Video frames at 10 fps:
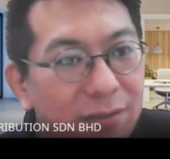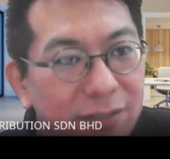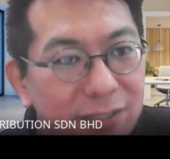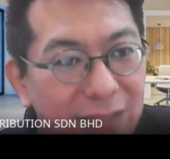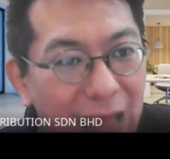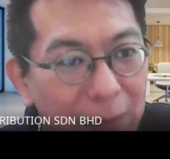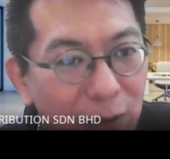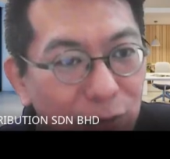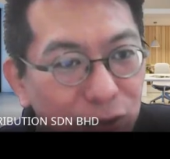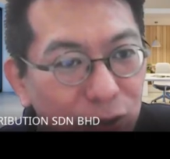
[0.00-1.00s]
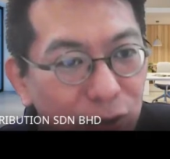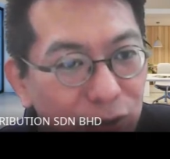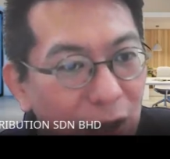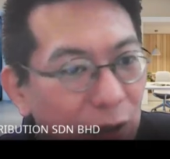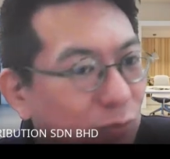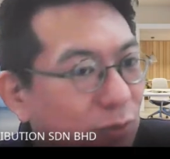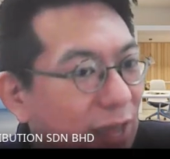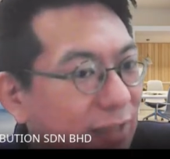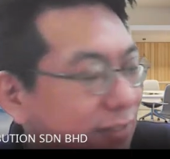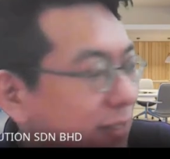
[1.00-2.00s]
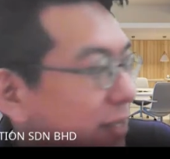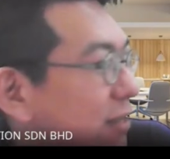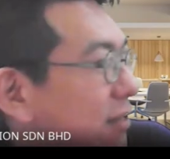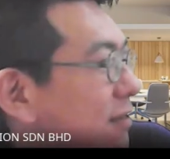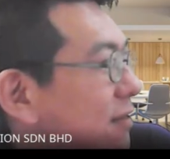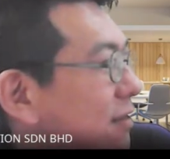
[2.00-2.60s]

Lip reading: This time I will show you how to cancel